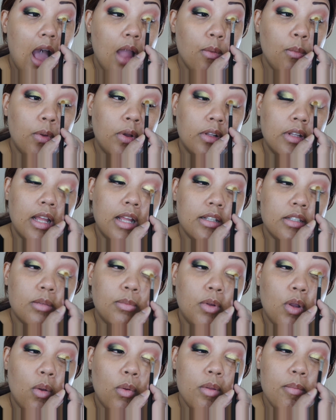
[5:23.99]
I will end
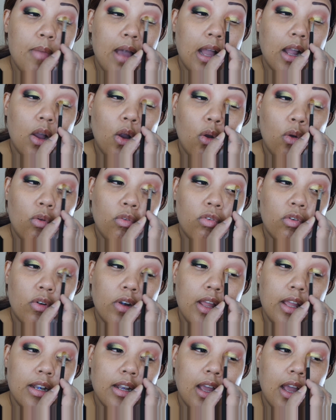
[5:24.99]
up going back
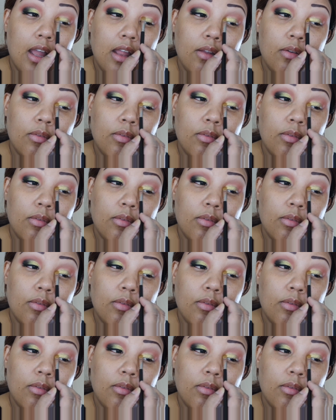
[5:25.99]
over it.